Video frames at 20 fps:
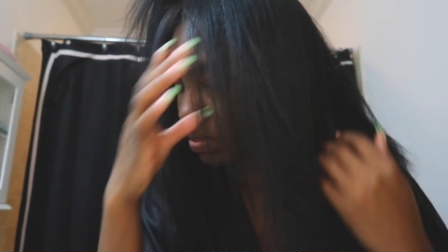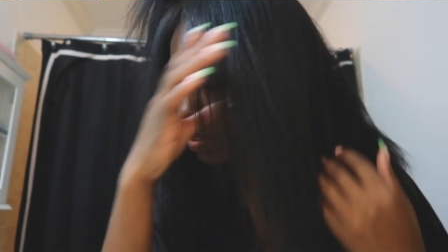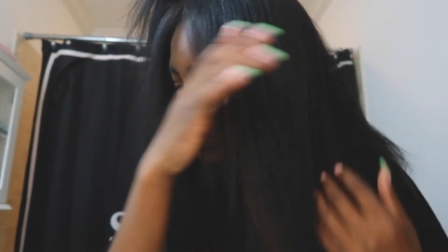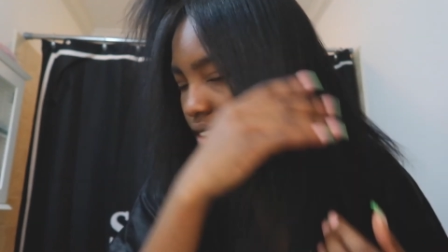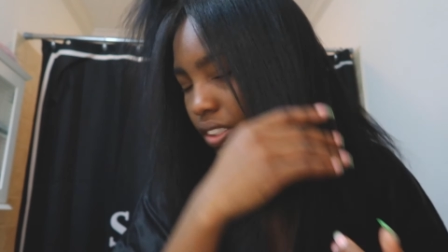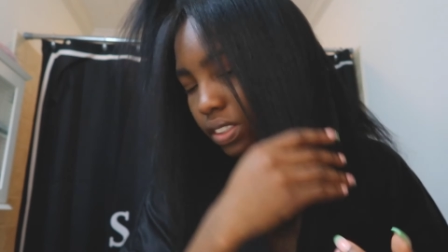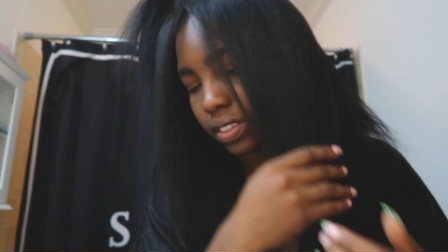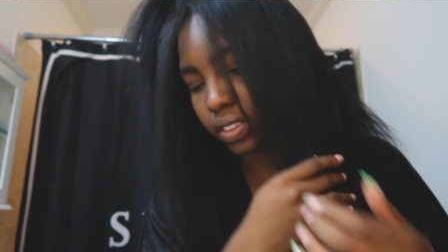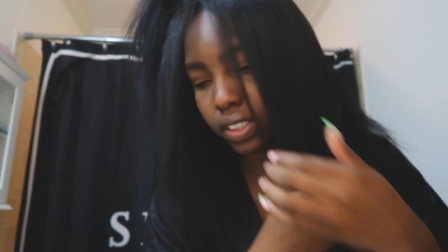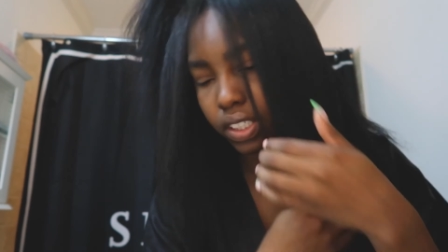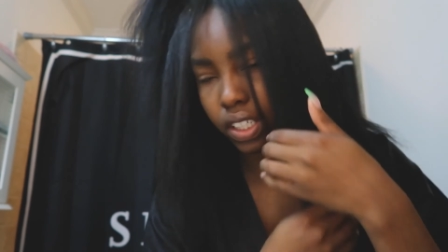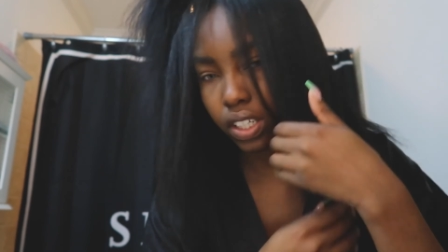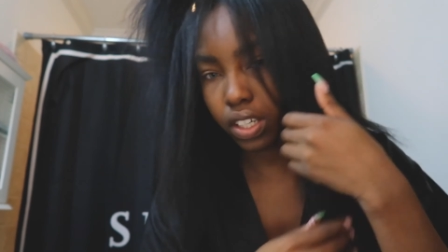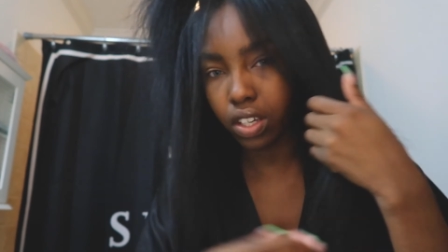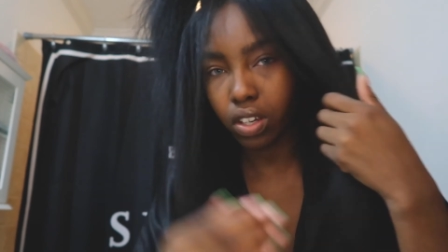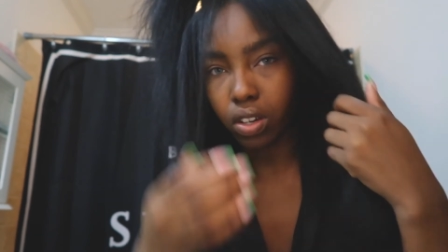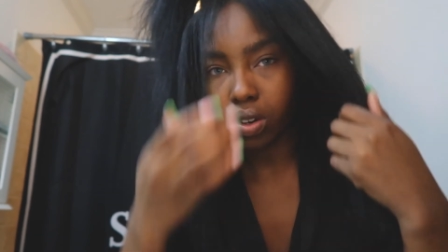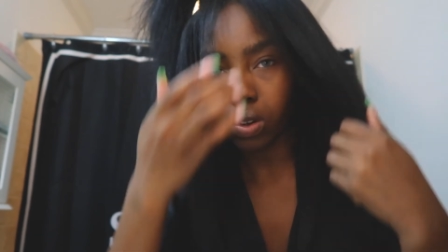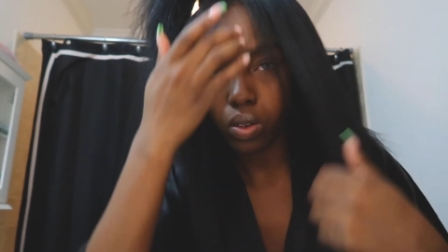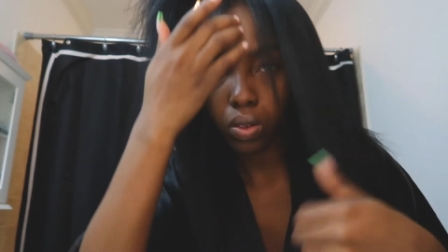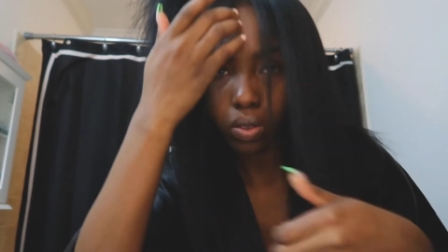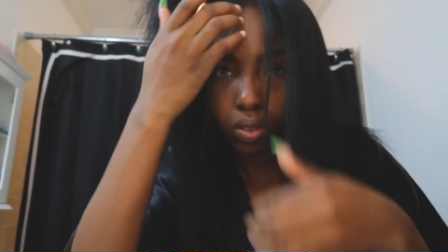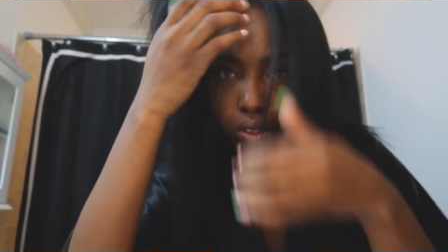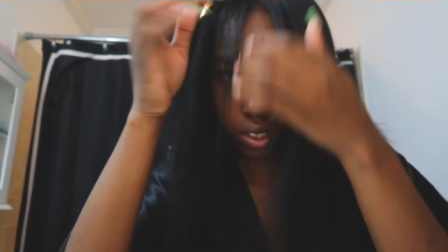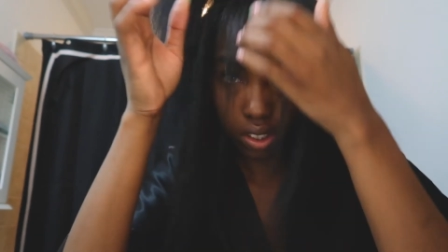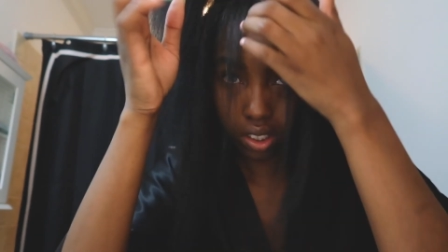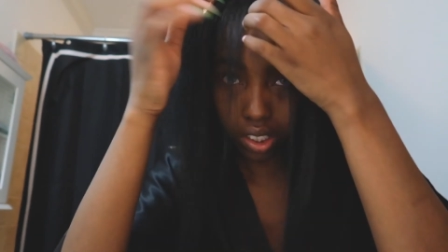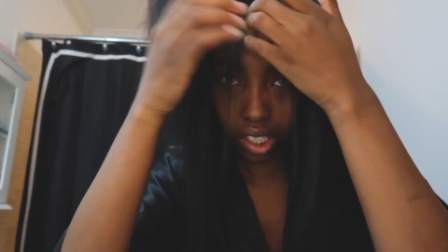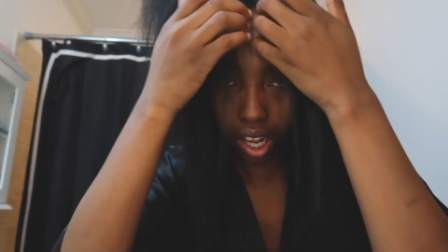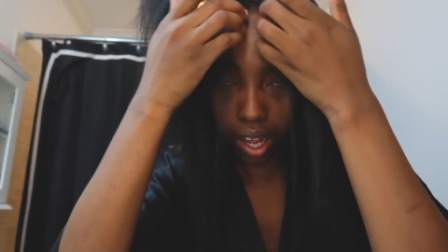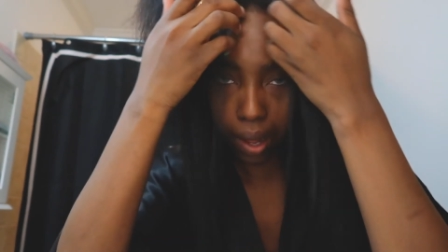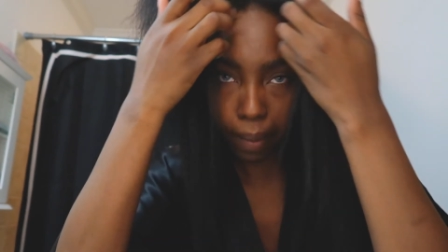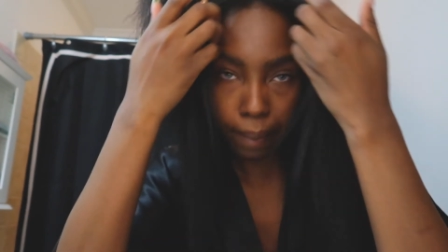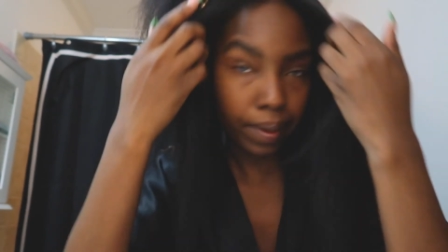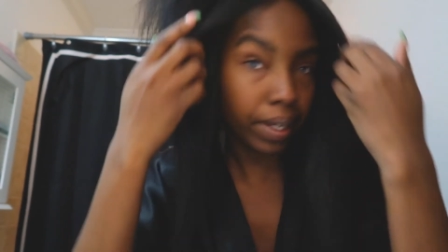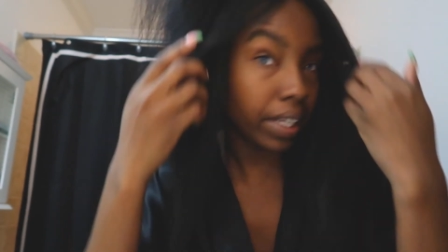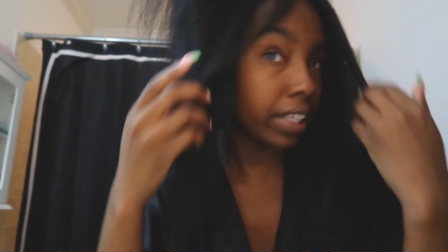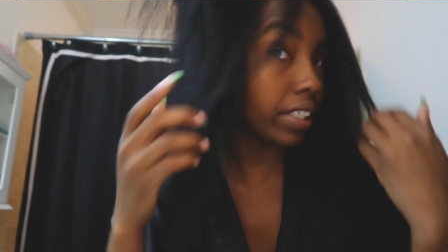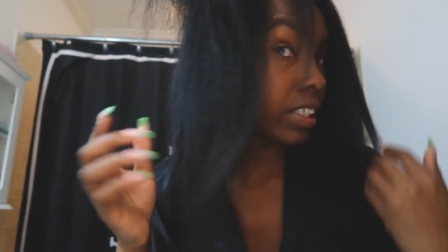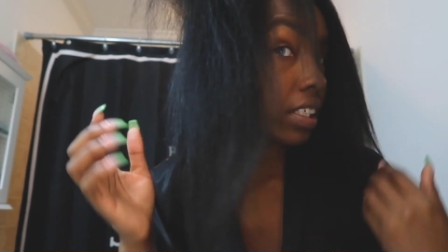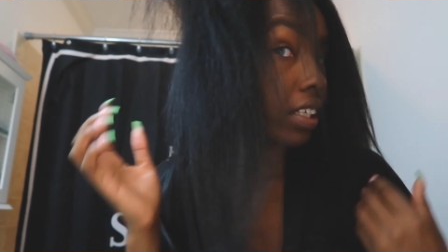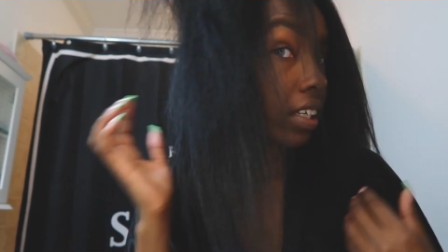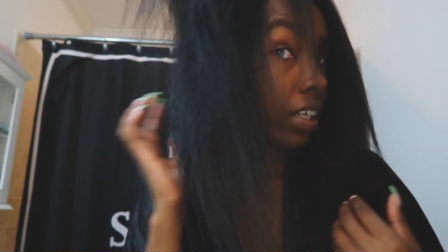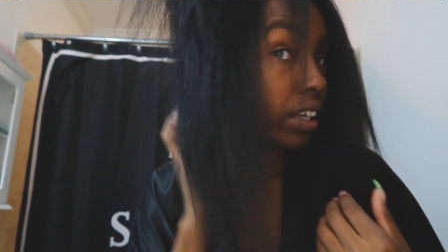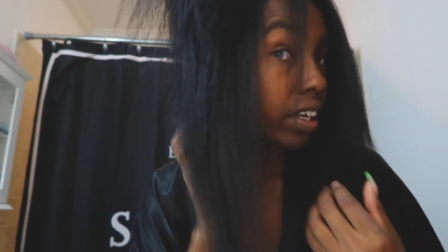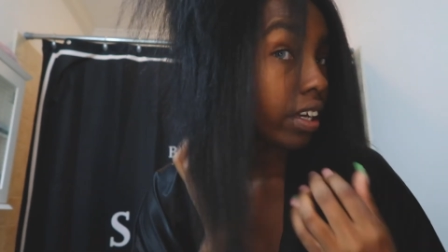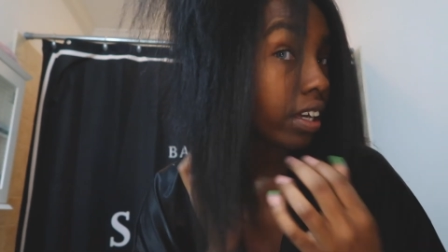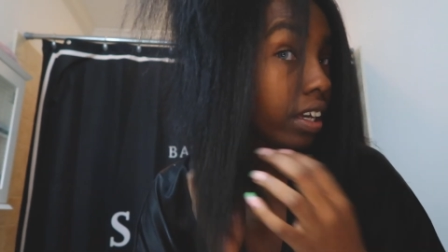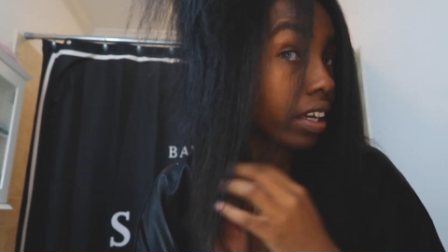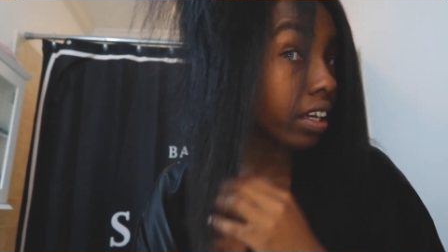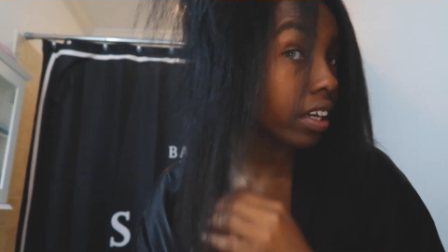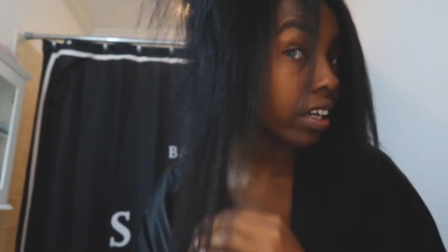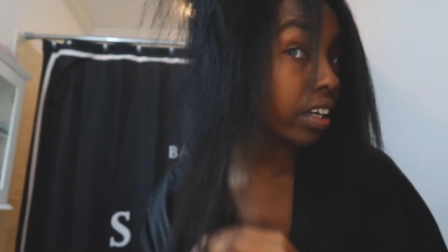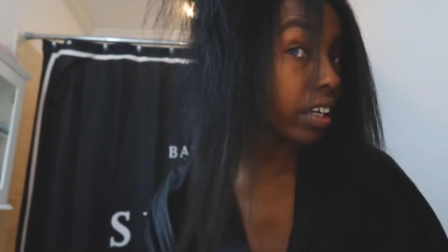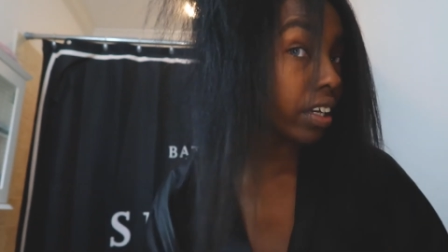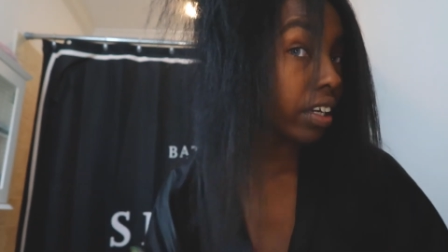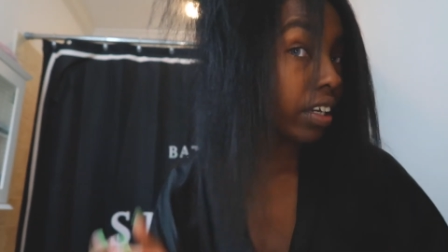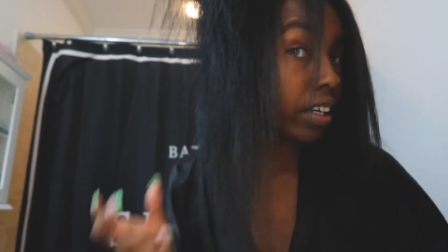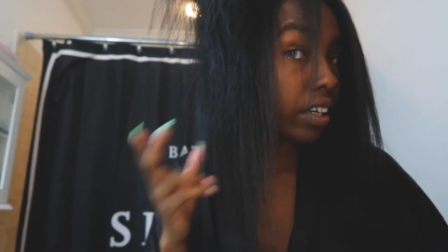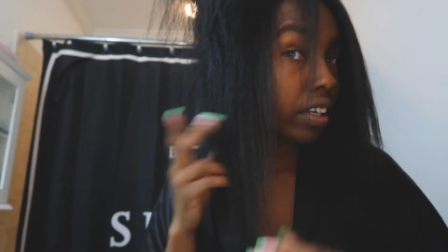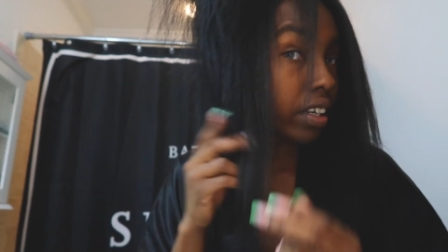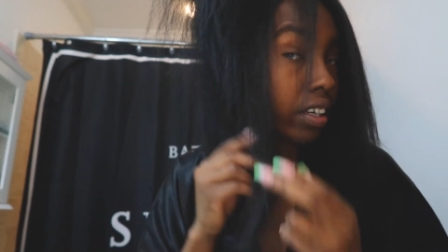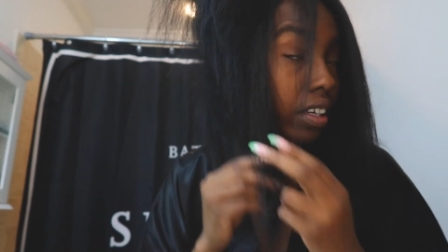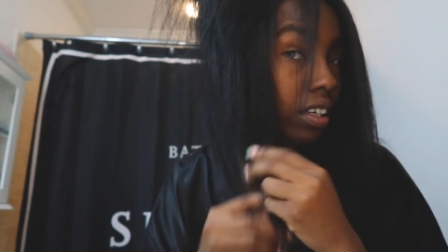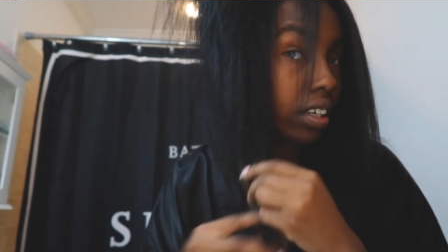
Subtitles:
This feels like a whole job. But here